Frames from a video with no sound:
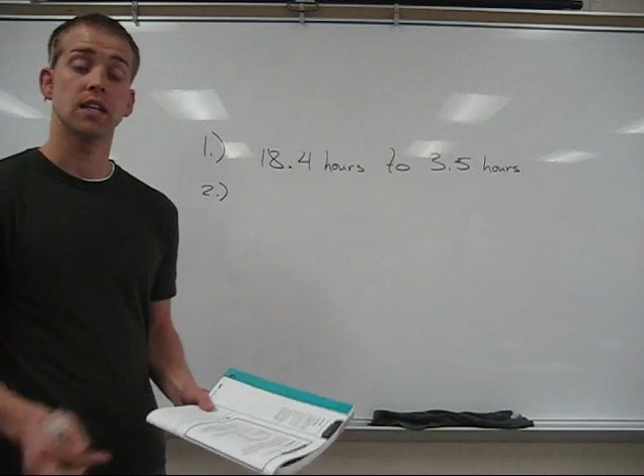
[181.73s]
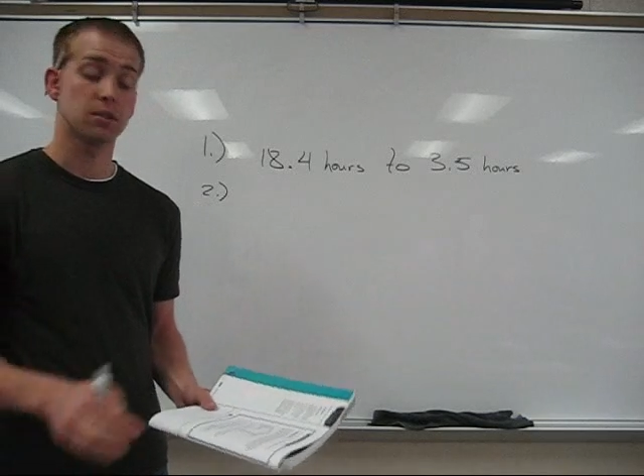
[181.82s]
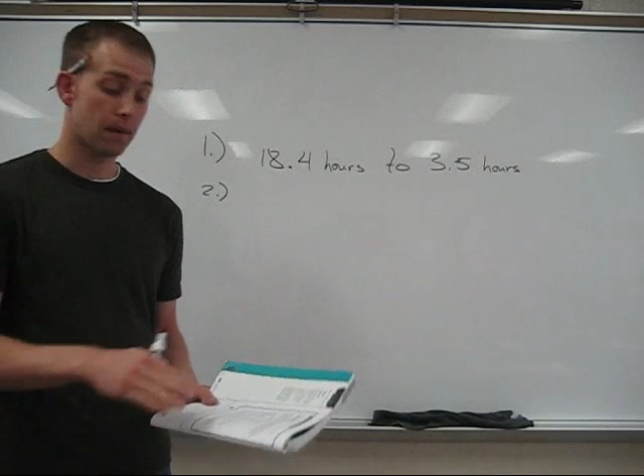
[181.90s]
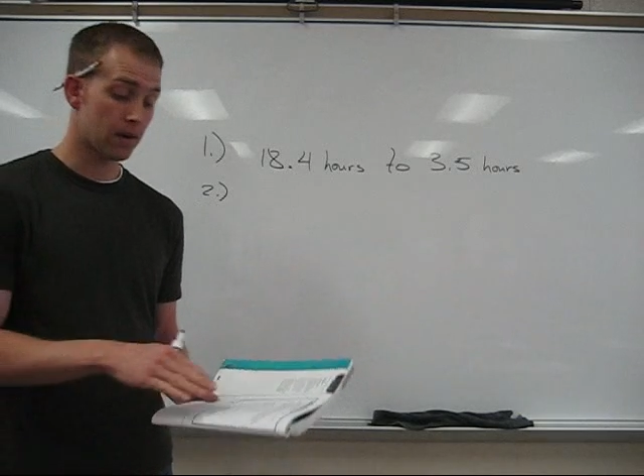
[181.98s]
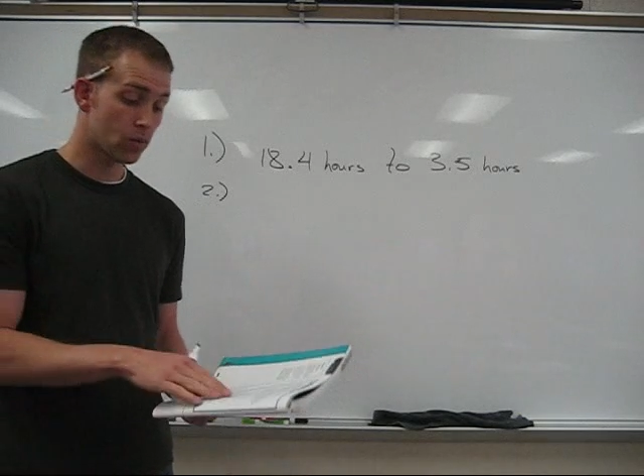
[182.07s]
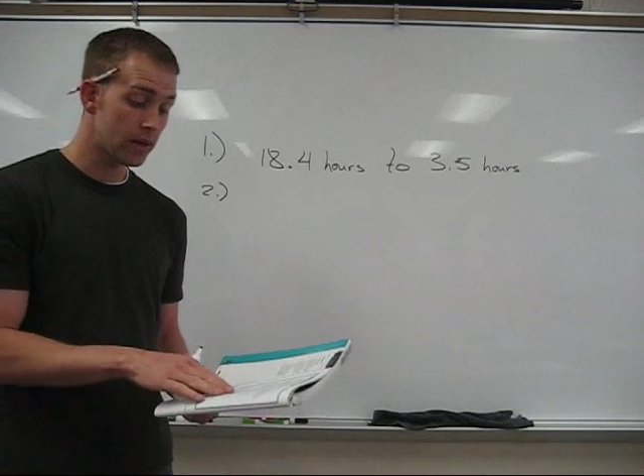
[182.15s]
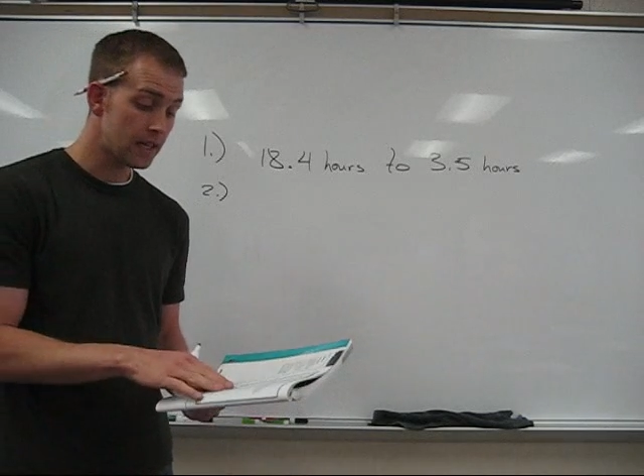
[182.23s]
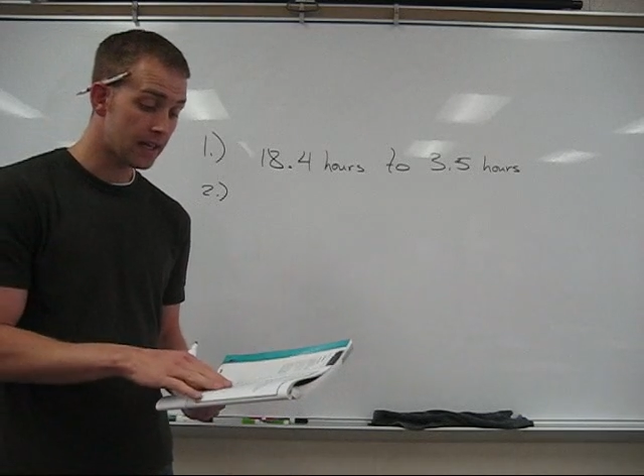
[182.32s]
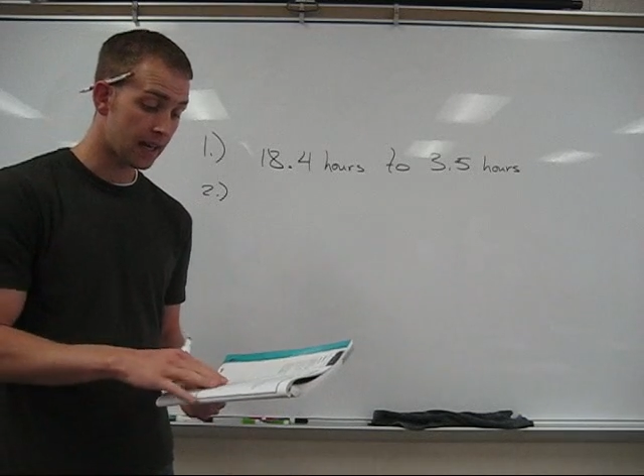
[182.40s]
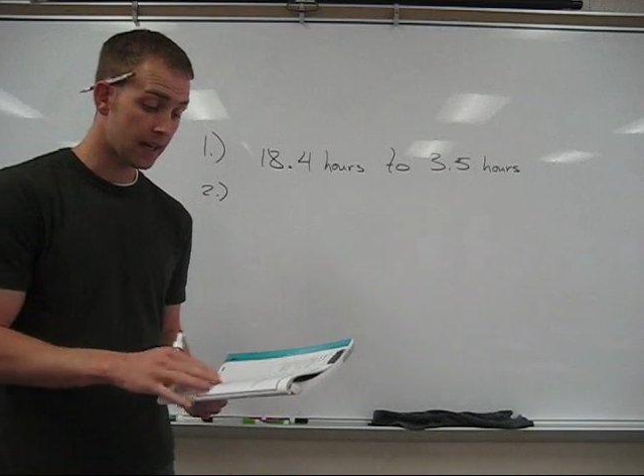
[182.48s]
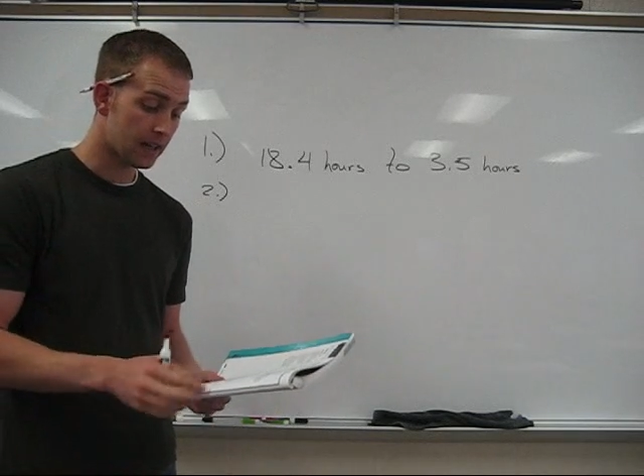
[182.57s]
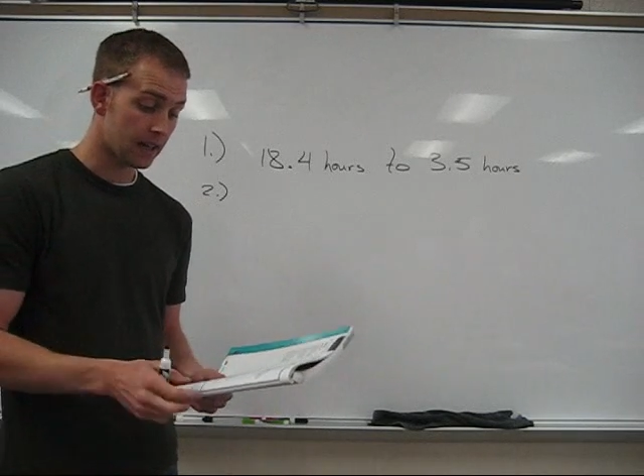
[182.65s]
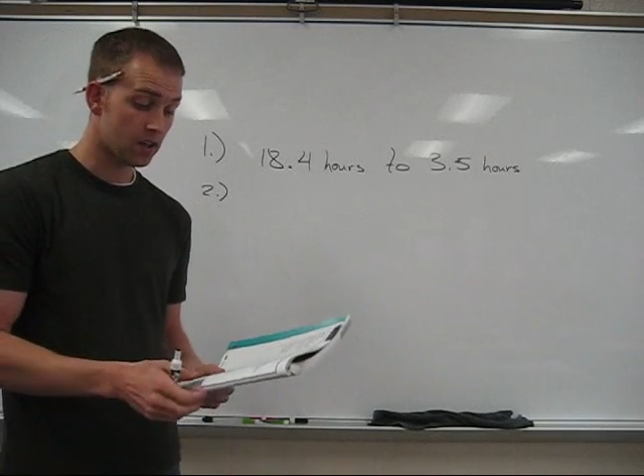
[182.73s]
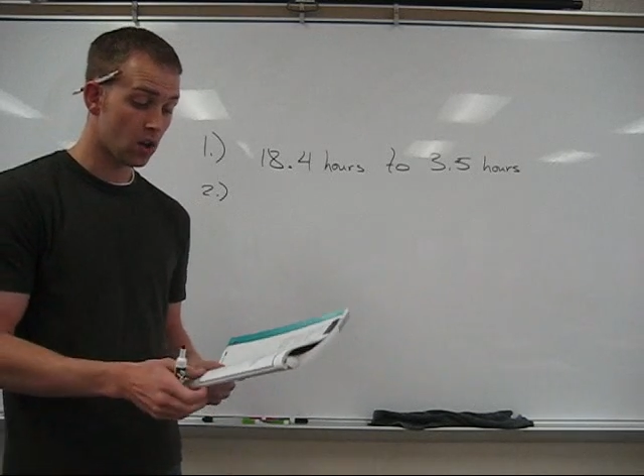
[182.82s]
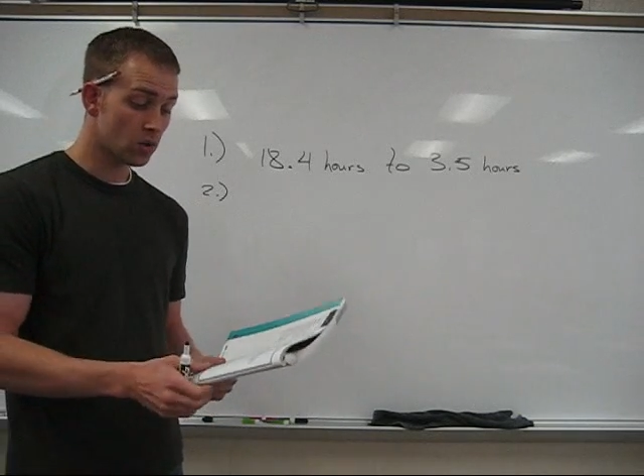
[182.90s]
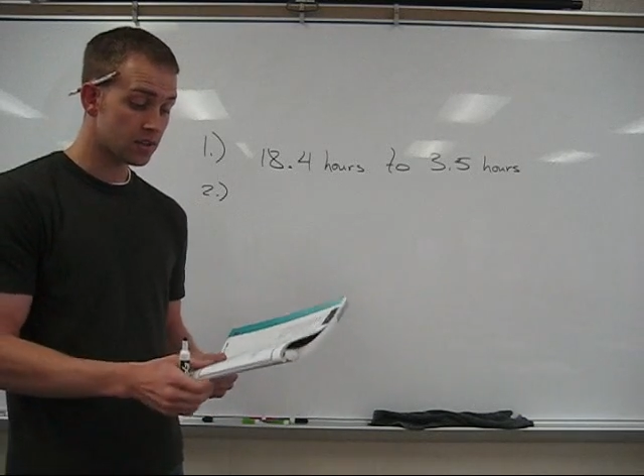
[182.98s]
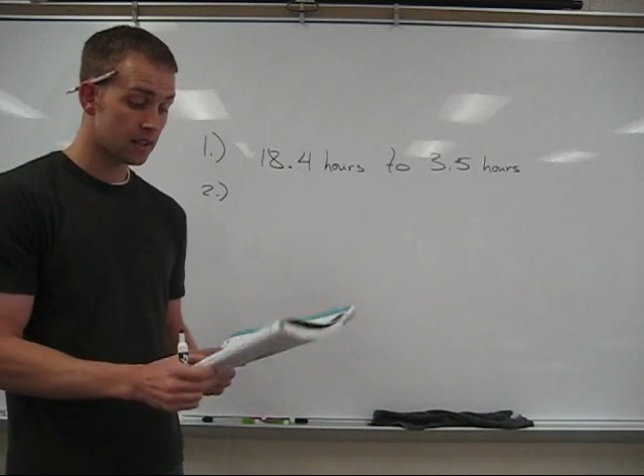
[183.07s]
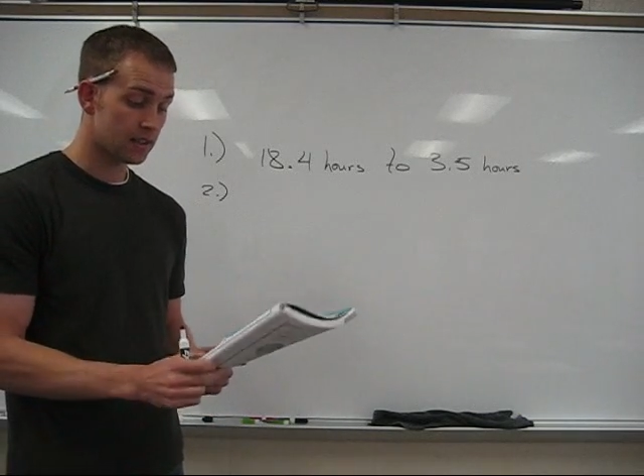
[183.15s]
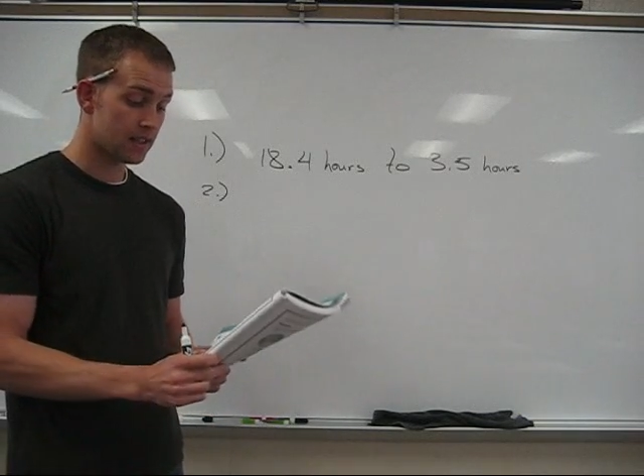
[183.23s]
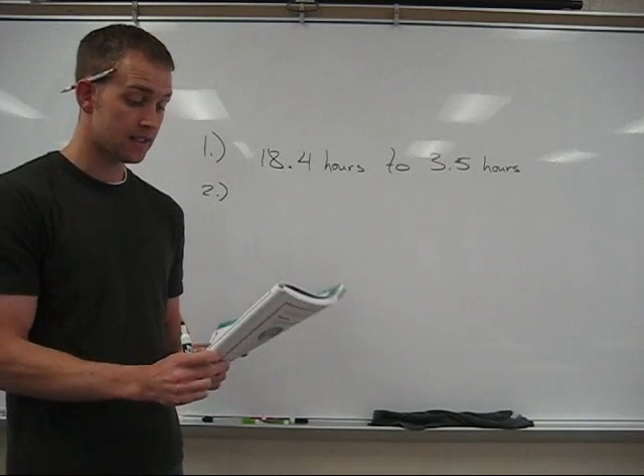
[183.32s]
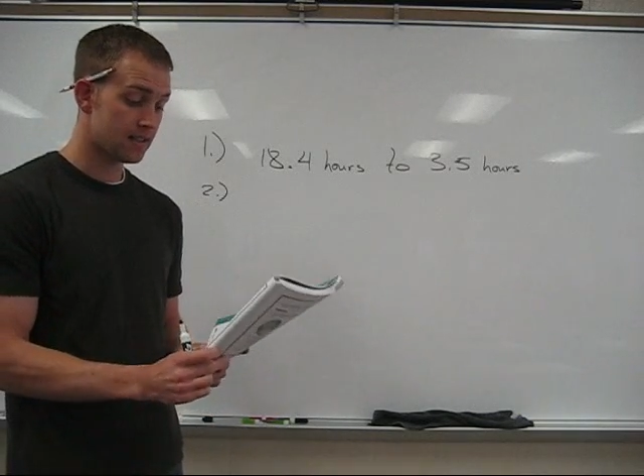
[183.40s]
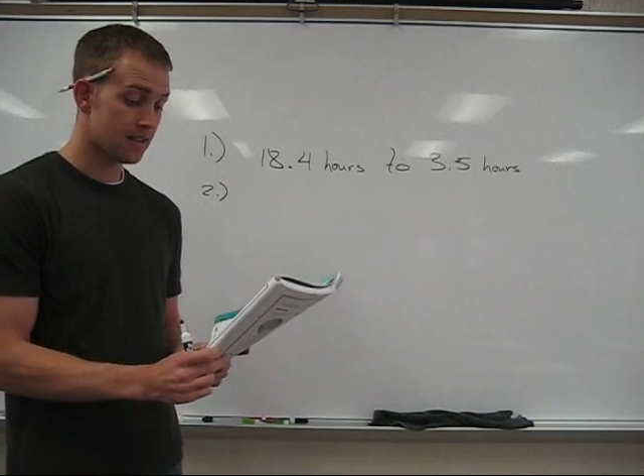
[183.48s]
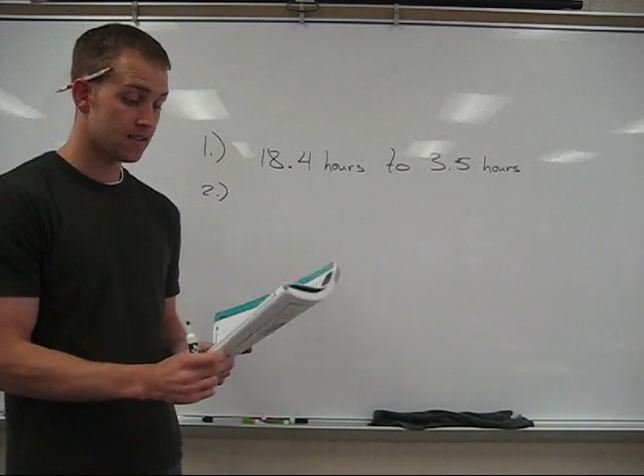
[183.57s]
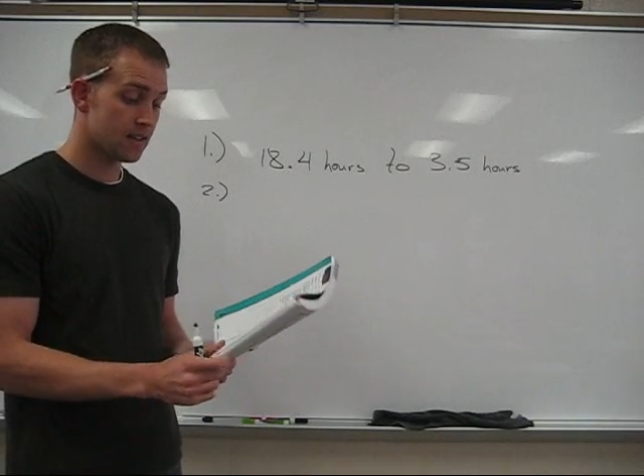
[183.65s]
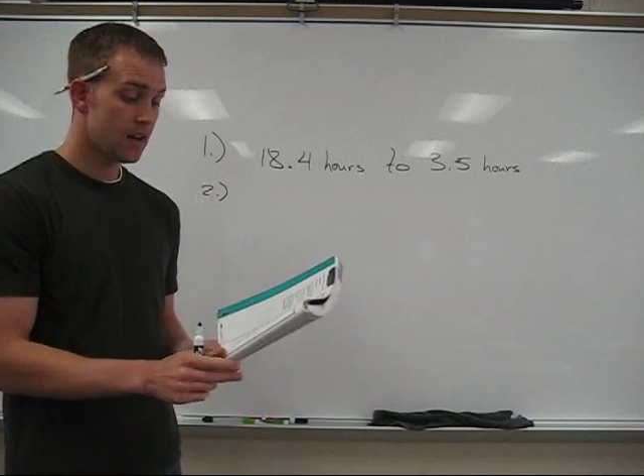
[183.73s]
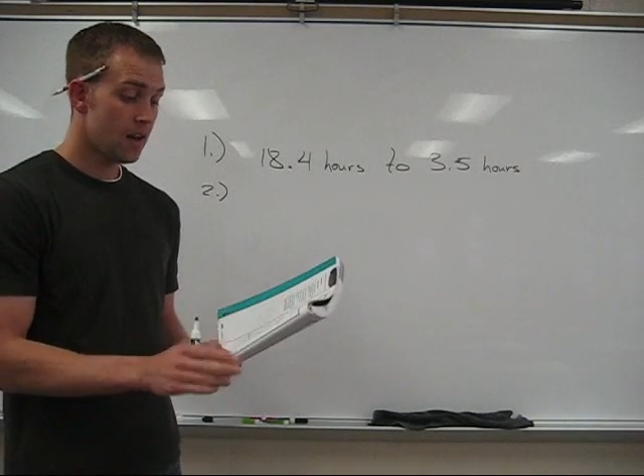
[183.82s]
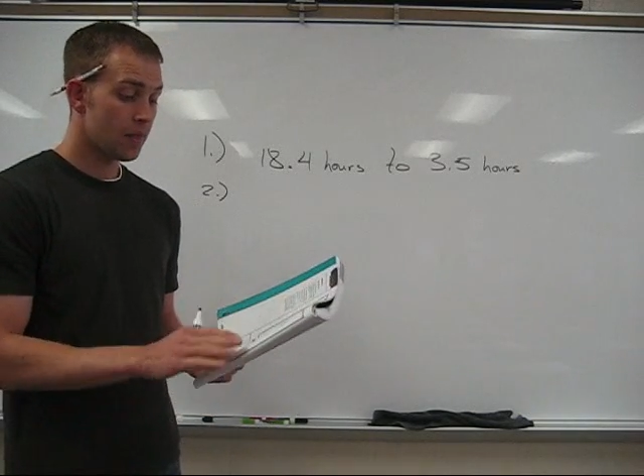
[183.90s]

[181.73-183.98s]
this by reading it and noticing that it says